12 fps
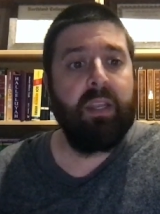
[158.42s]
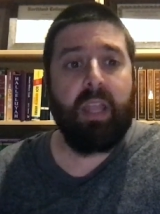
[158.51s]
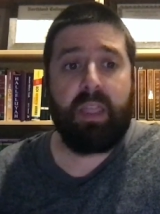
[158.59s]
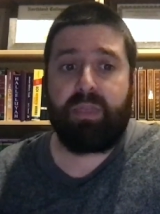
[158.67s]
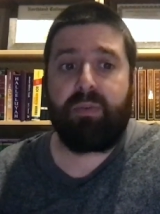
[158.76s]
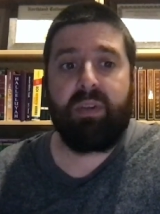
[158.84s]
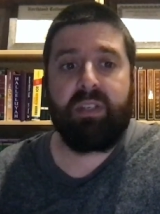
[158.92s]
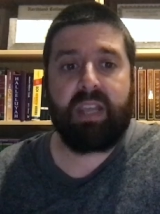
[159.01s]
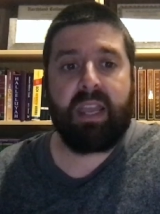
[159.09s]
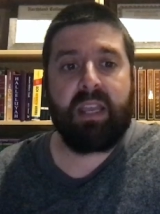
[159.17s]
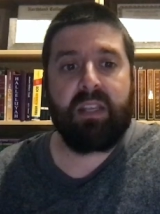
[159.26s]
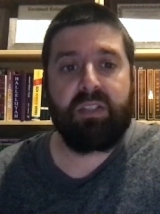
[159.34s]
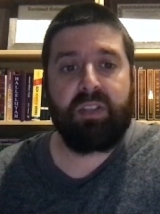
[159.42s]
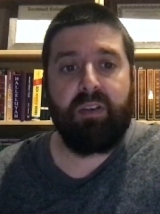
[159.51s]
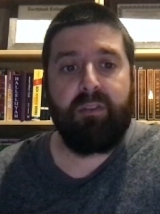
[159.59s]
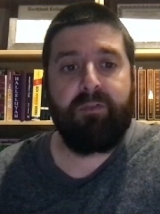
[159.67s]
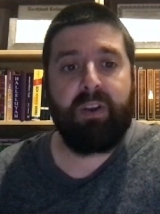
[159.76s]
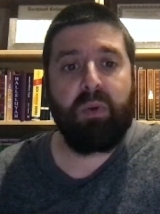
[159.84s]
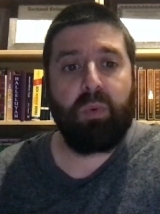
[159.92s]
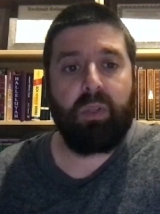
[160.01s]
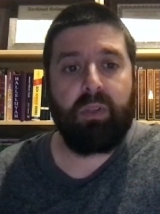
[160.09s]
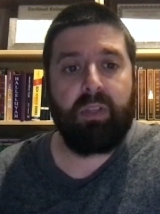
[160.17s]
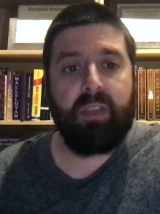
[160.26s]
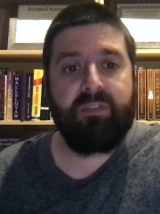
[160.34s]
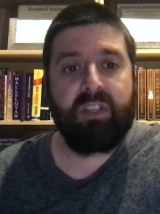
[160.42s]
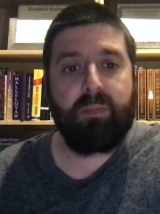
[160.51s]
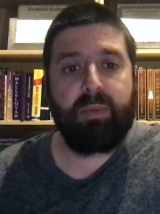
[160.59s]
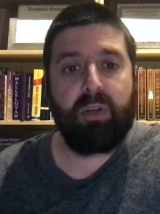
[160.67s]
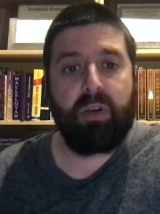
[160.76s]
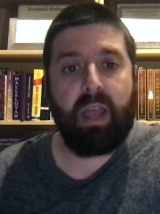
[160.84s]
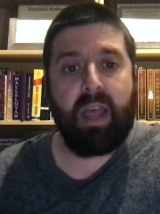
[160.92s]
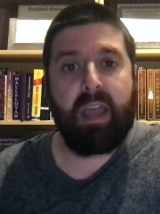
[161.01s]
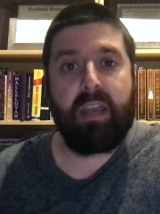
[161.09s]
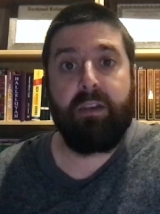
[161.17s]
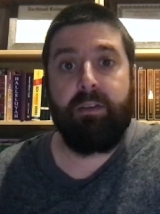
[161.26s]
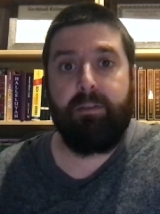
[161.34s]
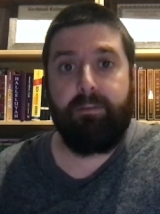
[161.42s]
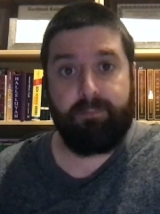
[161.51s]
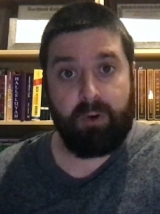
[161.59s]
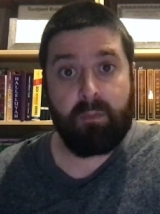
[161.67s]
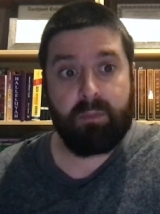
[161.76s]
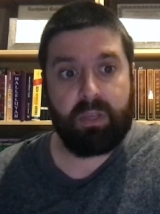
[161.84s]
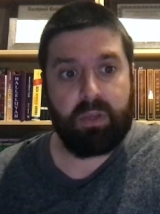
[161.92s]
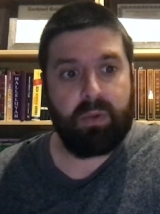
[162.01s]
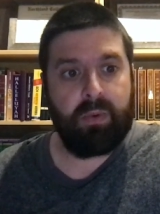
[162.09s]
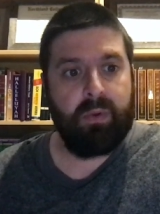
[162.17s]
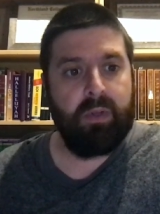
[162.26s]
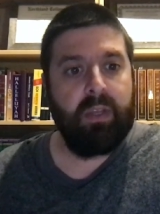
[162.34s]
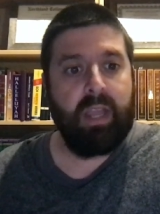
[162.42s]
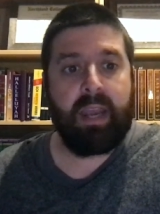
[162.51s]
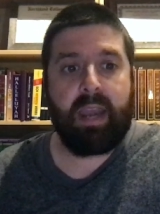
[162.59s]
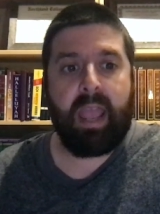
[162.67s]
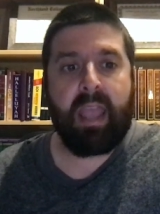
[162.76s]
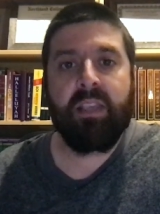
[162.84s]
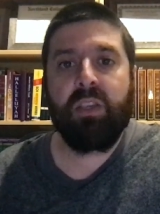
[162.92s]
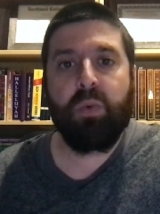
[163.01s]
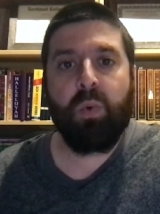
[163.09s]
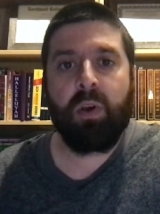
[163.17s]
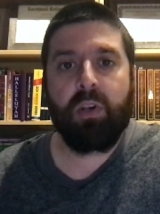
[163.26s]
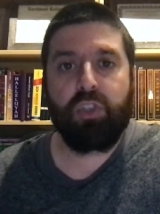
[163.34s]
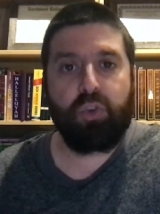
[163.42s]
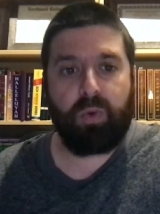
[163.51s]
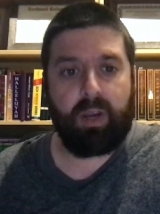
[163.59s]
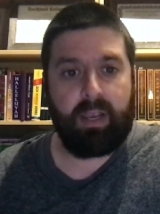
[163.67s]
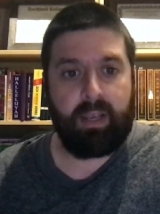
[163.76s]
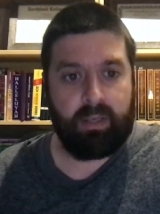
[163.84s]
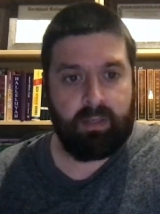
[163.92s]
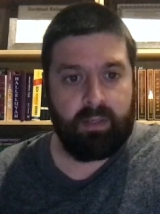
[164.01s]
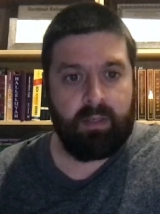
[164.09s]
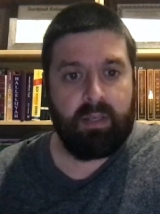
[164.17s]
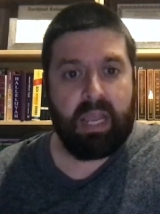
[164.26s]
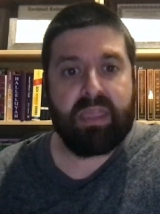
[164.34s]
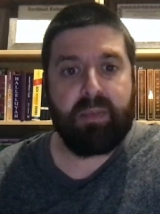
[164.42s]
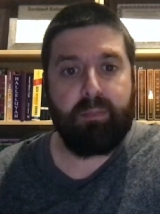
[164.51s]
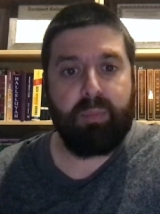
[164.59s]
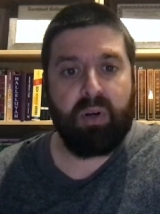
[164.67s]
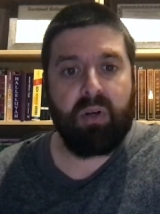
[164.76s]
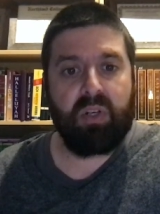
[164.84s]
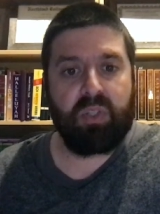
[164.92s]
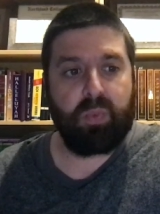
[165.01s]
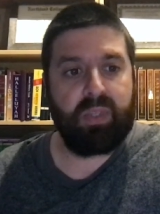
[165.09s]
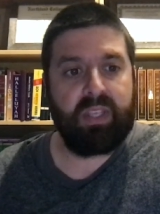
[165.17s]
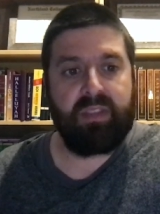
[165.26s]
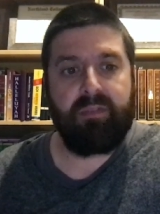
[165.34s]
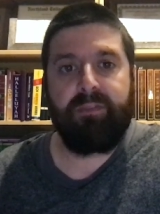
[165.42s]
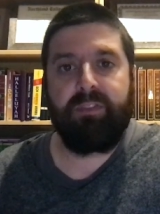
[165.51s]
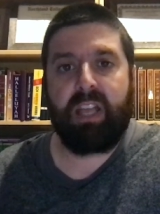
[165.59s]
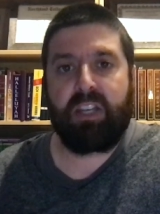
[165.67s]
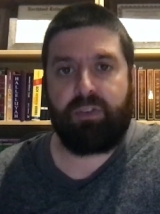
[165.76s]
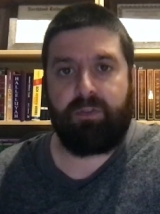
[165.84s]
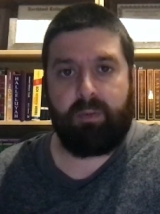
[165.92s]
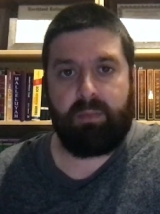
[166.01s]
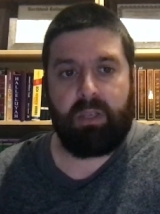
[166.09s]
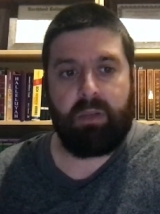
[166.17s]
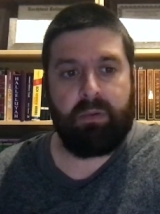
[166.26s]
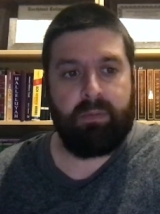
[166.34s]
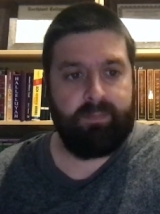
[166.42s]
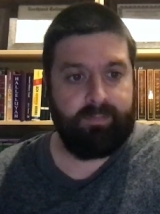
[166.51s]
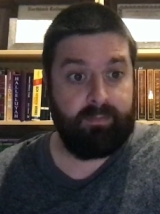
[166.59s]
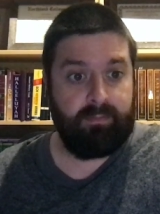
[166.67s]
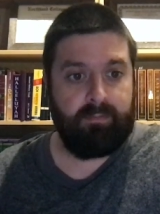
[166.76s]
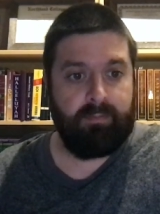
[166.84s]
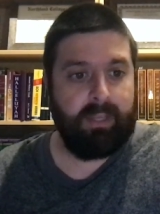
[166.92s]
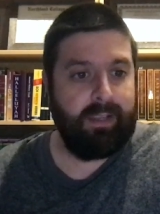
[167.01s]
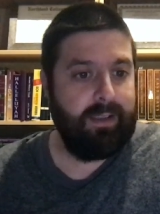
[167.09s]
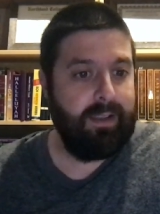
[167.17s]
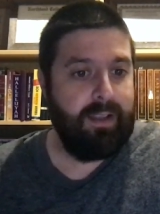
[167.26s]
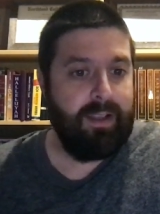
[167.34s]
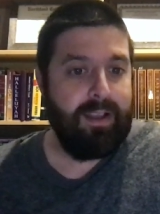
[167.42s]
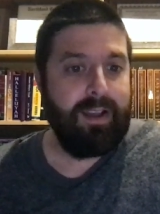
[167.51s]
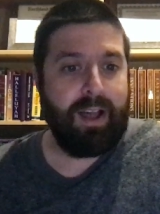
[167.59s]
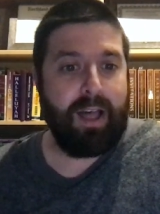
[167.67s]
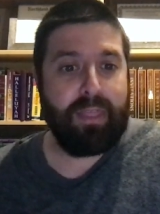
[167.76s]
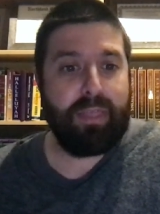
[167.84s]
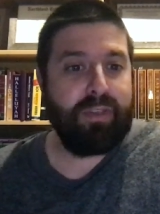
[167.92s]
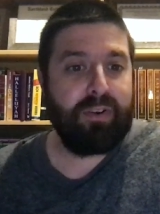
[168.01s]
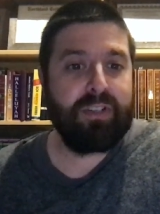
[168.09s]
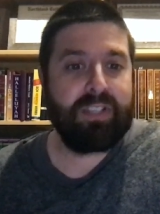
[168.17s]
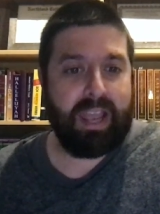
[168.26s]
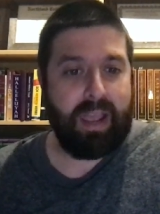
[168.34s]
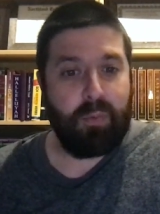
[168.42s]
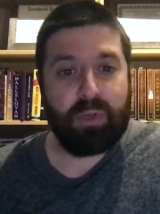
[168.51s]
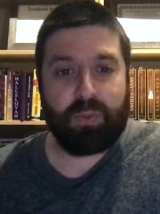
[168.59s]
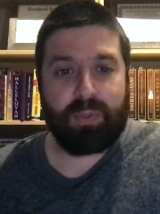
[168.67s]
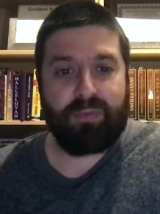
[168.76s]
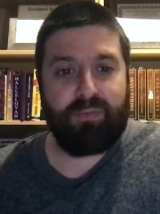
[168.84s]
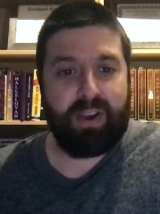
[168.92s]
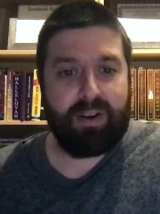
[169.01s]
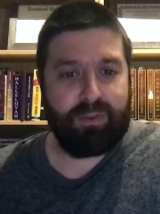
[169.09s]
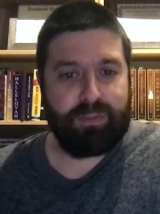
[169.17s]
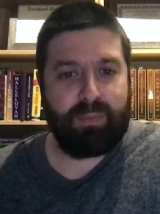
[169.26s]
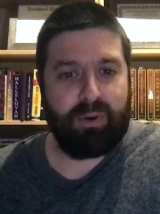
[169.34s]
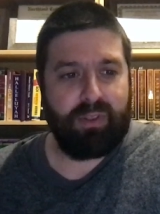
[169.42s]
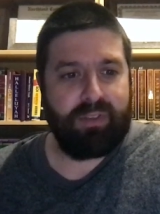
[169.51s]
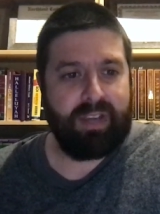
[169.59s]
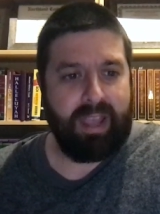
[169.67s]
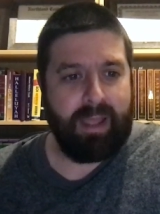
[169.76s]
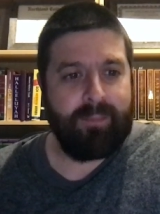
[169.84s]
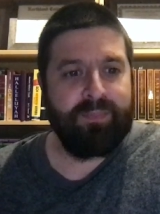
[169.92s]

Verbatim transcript: In three days, Pharaoh will lift up your head from you and hang you on a tree, and the birds will eat the flesh from you. On the third day, which was Pharaoh's birthday,